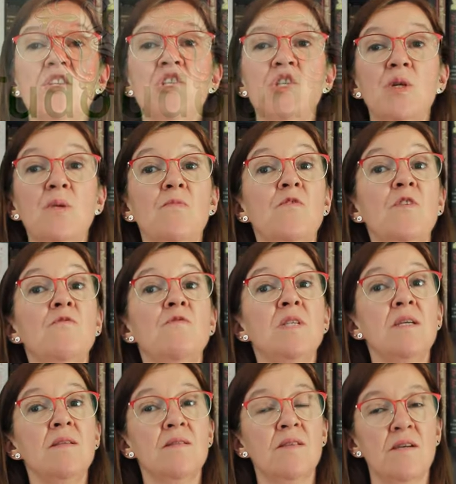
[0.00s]
of June
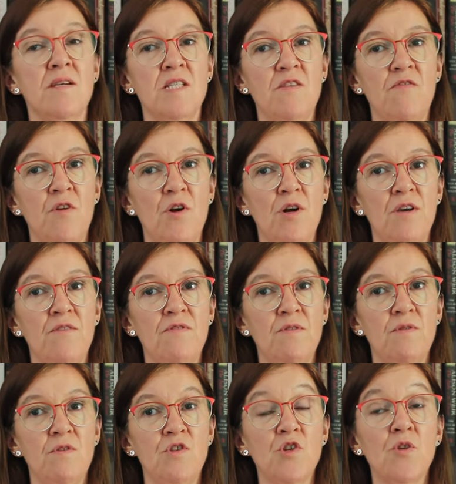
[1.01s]
1535,
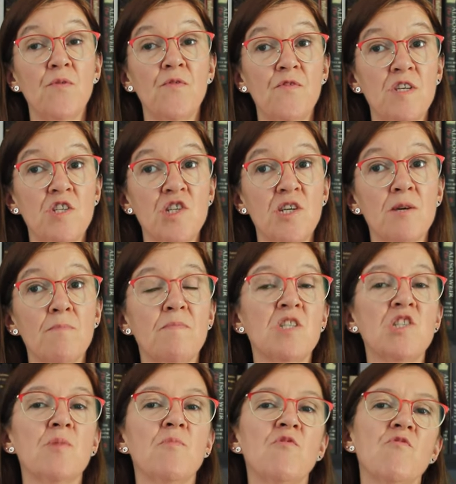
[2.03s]
John Fisher,
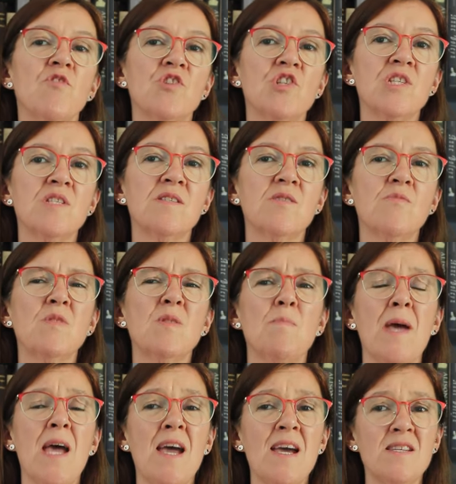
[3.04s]
Bishop of Rochester, was
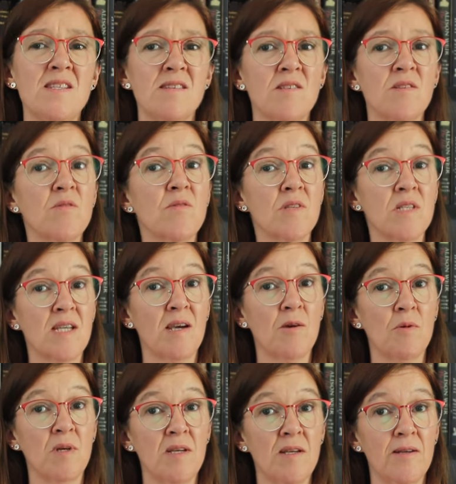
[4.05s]
beheaded on
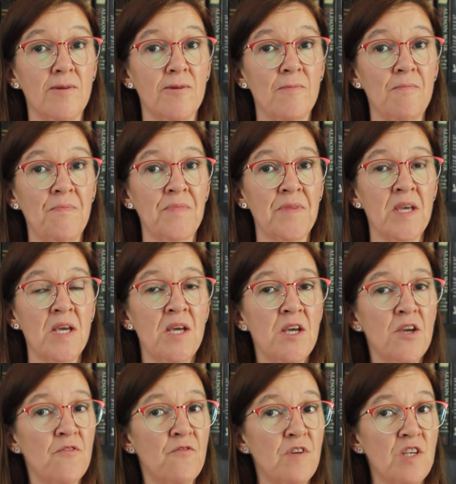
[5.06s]
Tower Hill.
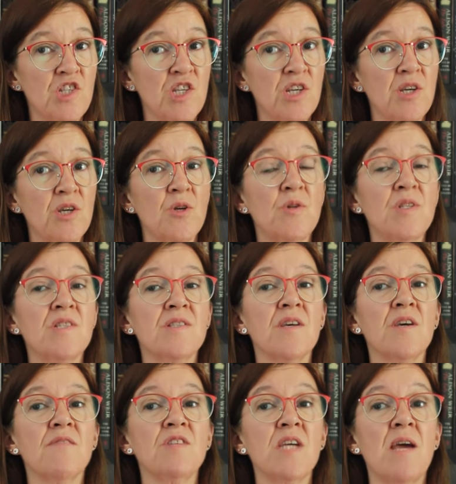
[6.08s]
Fisher, who'd
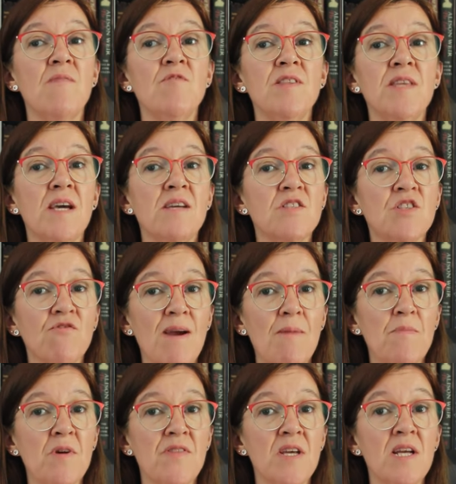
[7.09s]
served Henry VIII's
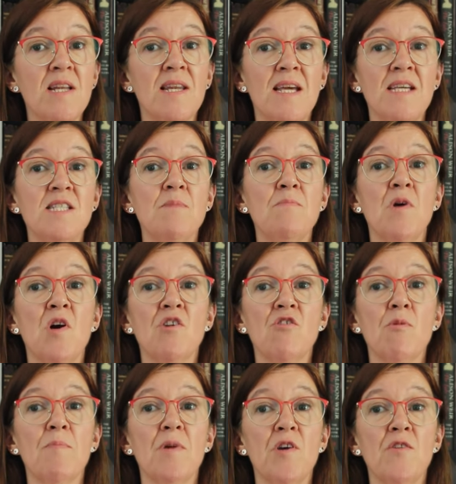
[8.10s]
grandmother, Lady
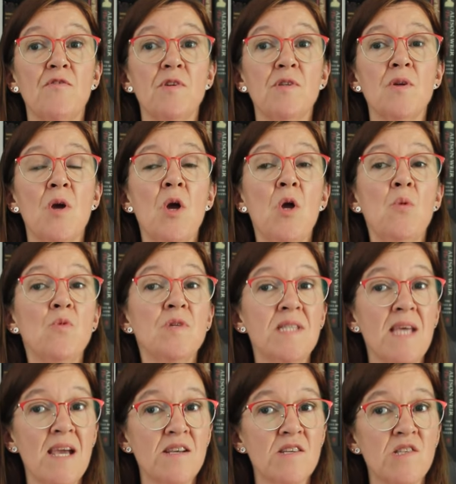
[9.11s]
Margaret Beaufort, was
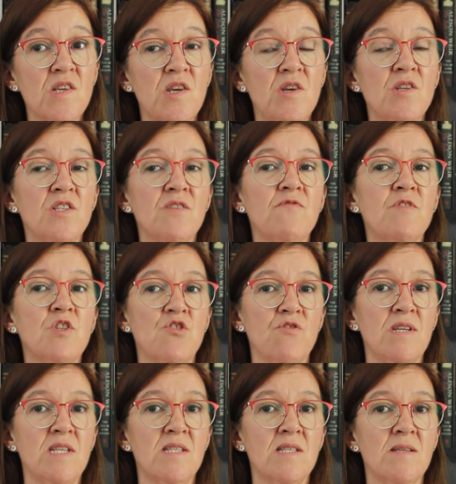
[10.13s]
executed for
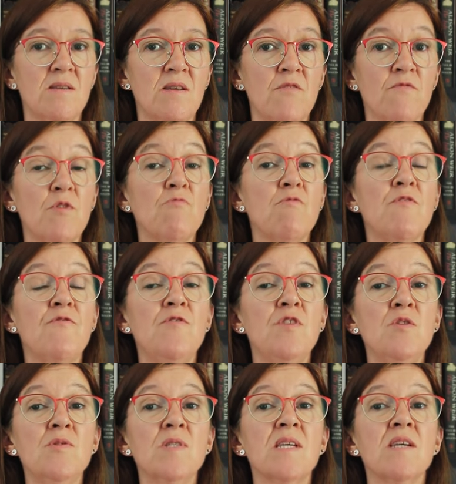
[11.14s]
treason for
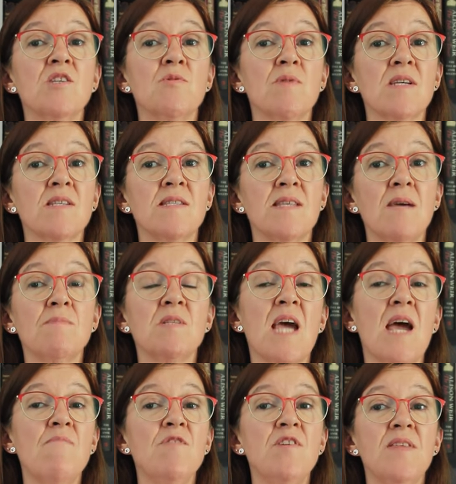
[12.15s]
refusing to accept
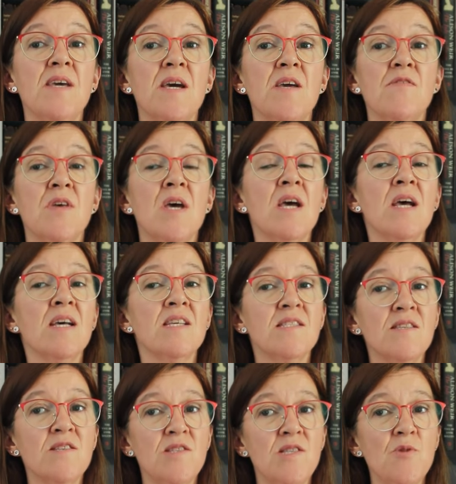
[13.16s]
Henry VIII as
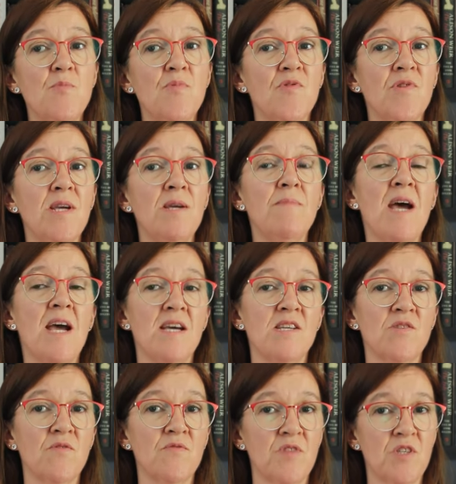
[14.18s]
the supreme head
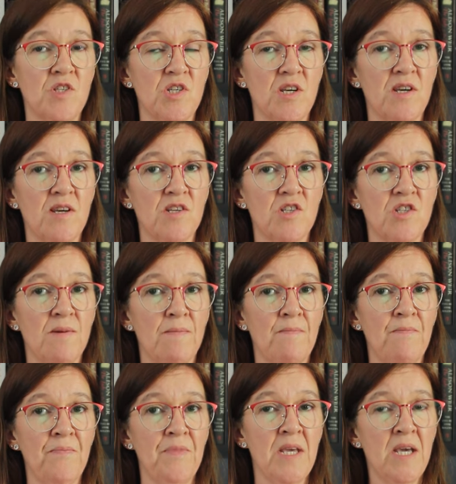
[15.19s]
of the church.
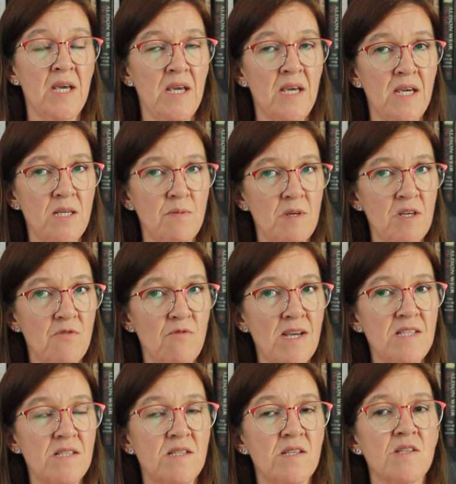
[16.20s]
He'd been
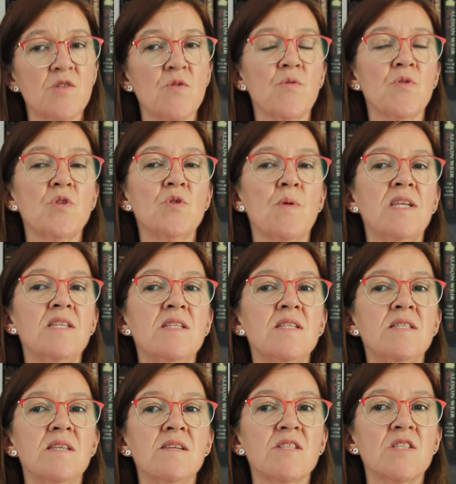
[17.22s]
arrested on the
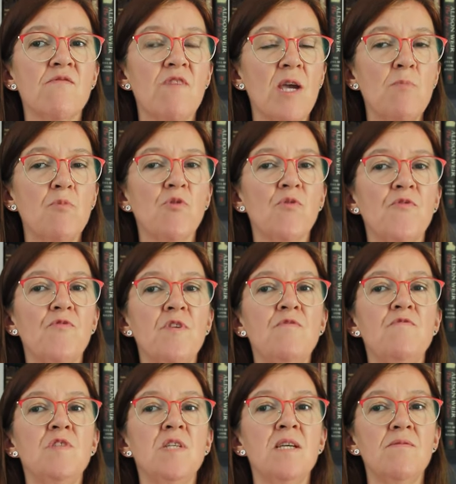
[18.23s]
26th of April
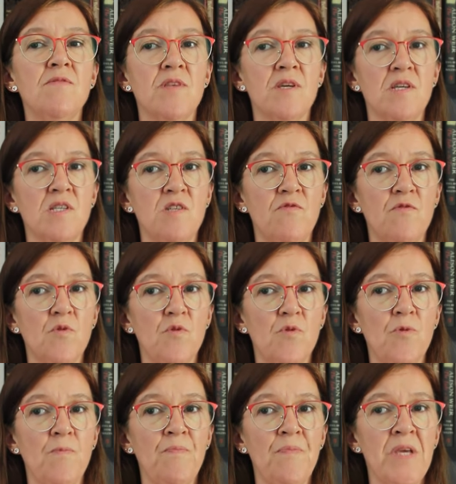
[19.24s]

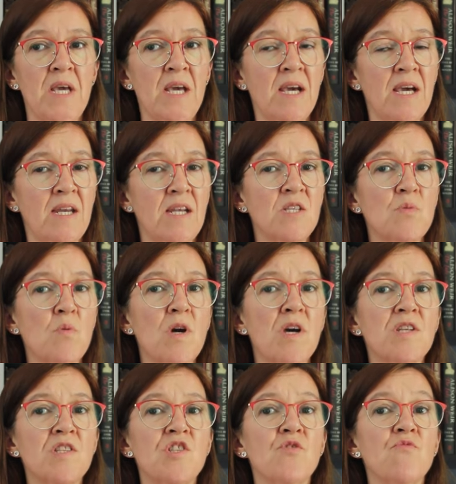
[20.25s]
1534, and his
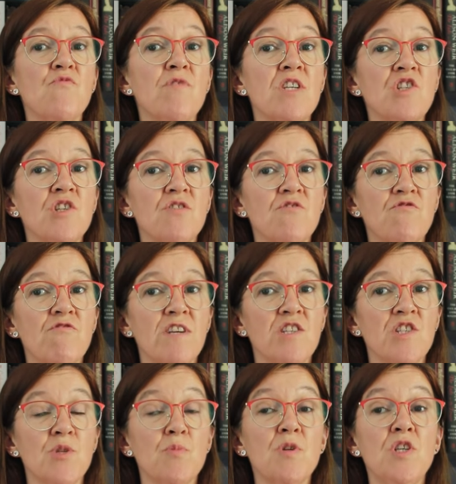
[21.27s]
words to Richard
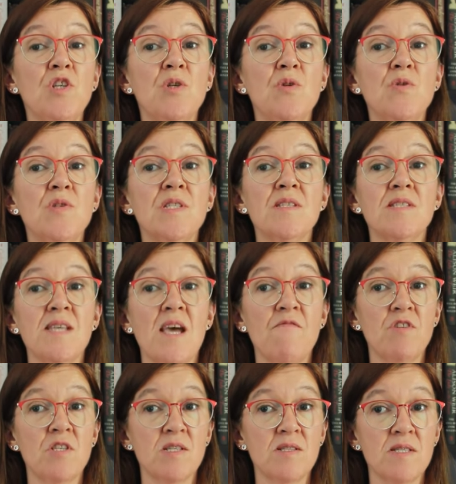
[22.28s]
Rich were used as
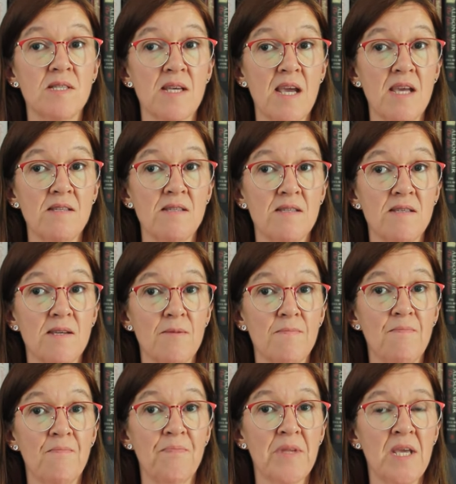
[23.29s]
evidence against
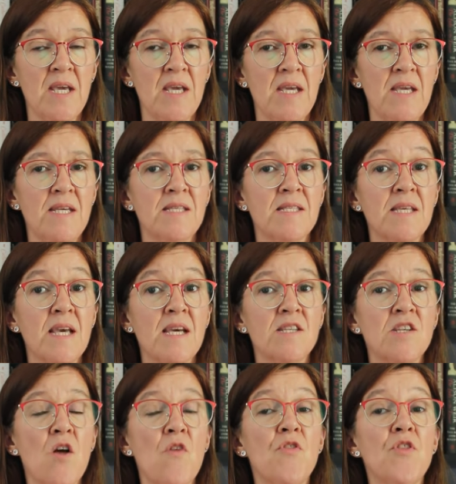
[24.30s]
him. He
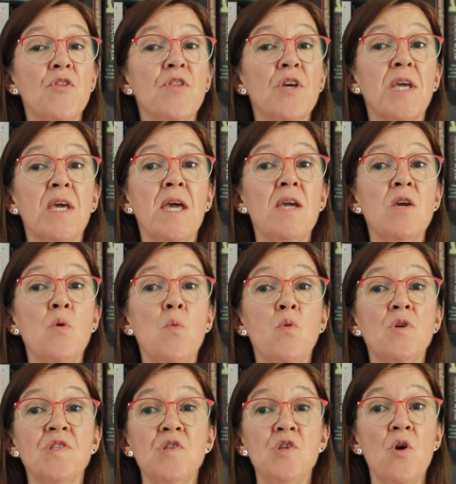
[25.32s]
said that the king
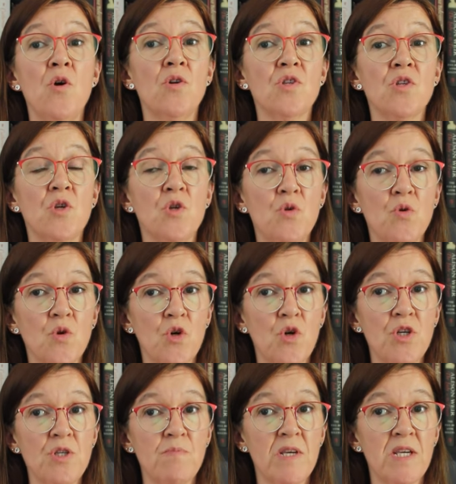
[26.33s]
was not, nor
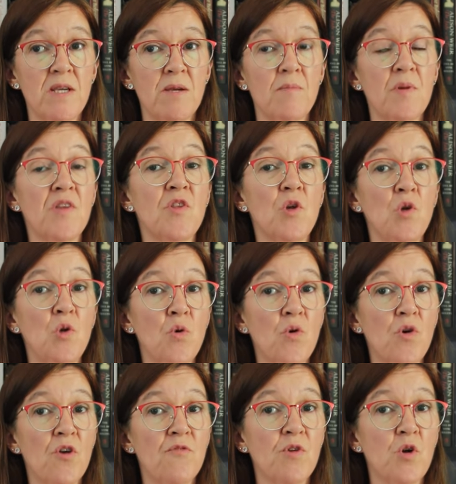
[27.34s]
could be, by the
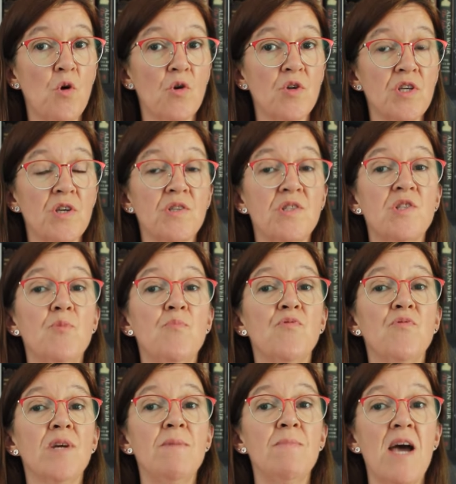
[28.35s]
law of God,
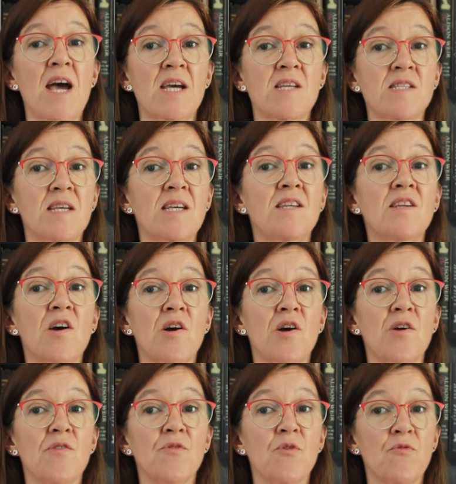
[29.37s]
supreme head in
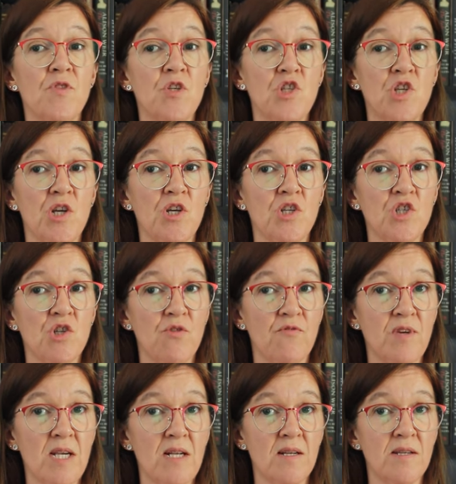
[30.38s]
earth of the Church of
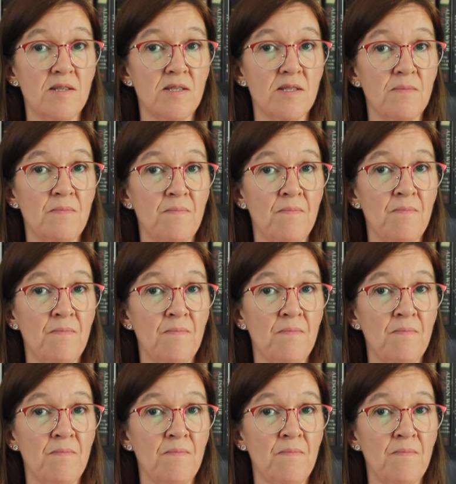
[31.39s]
England.